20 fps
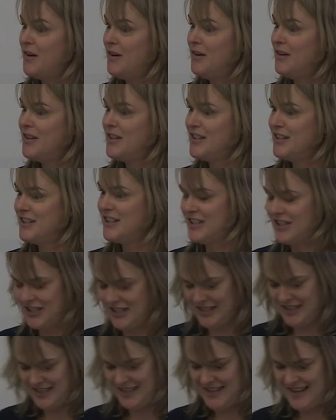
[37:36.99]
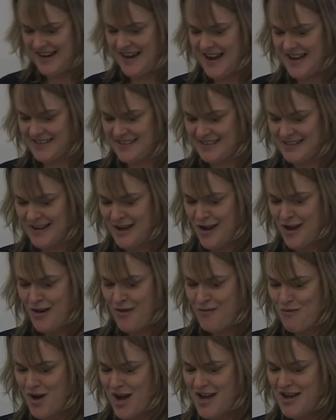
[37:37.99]
Oh, you're good. Yes.
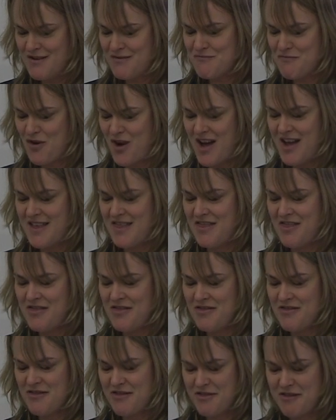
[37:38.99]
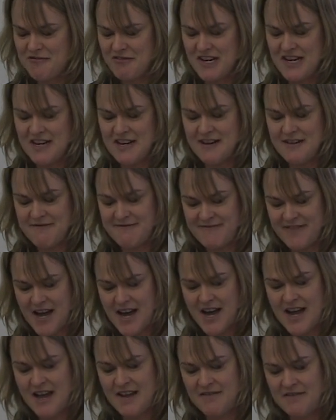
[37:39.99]
One, one, three,
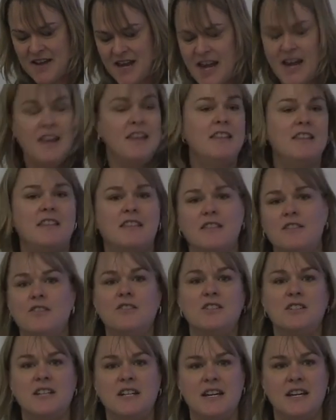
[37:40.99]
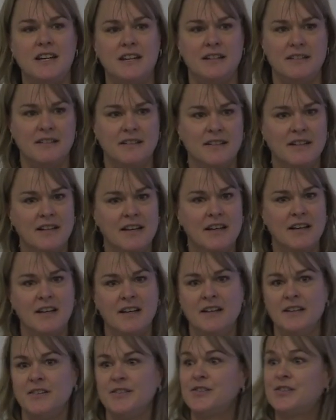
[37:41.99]
five, eight, thirteen.
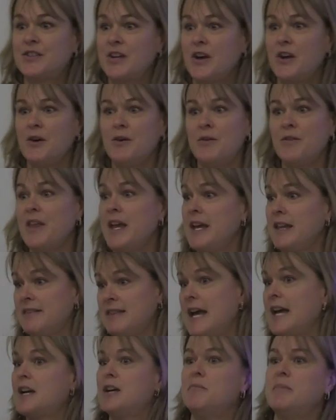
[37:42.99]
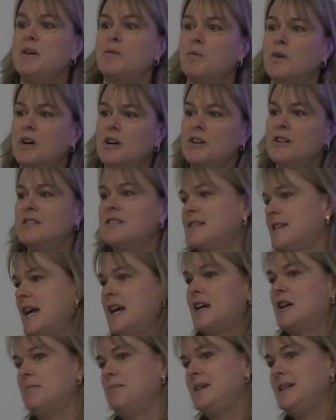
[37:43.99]
So it, eh, that could be words,
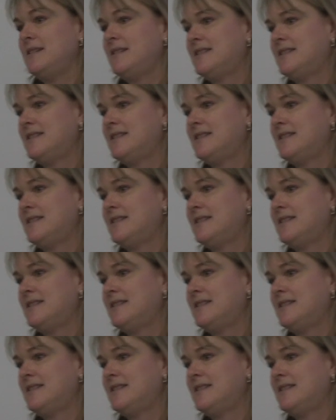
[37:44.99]
that could be